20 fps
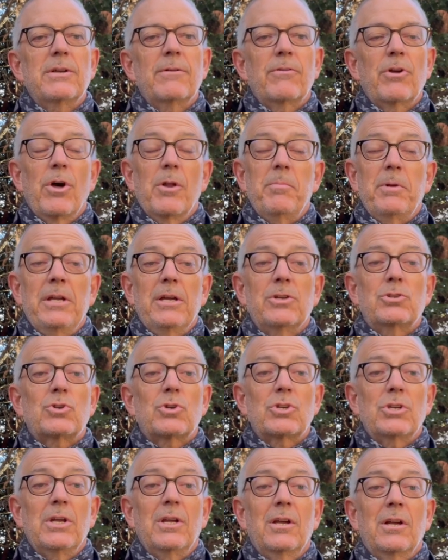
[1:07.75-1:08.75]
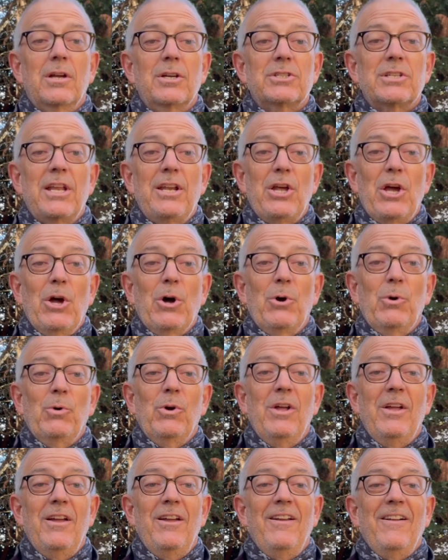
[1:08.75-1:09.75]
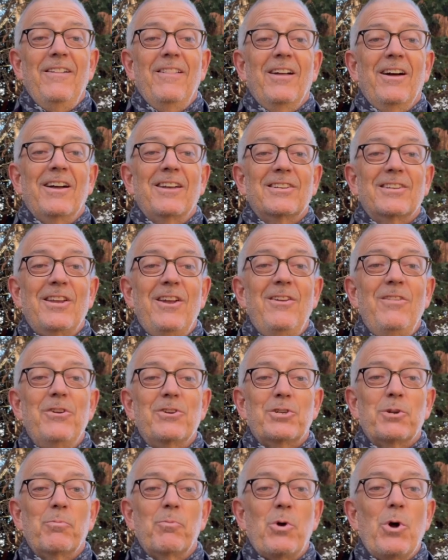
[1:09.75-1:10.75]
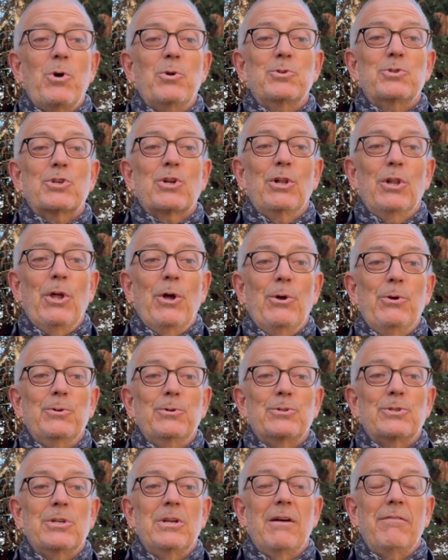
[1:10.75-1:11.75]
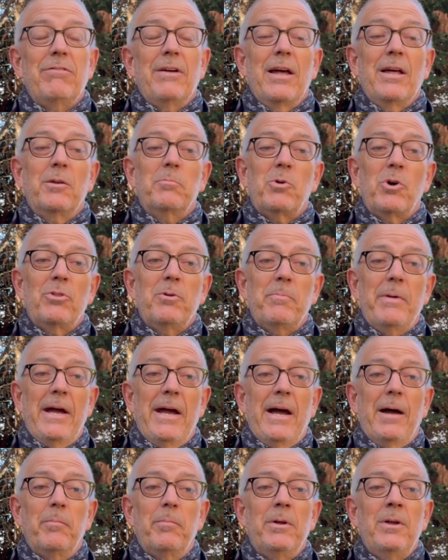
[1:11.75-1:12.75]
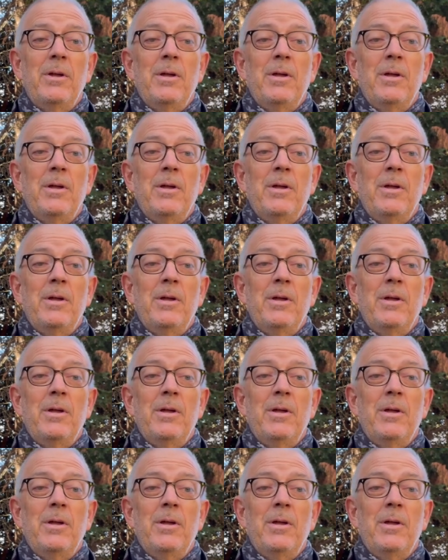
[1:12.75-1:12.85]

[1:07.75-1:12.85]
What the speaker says: Gonna be interesting because I know there's some roads closed and I found them on the map,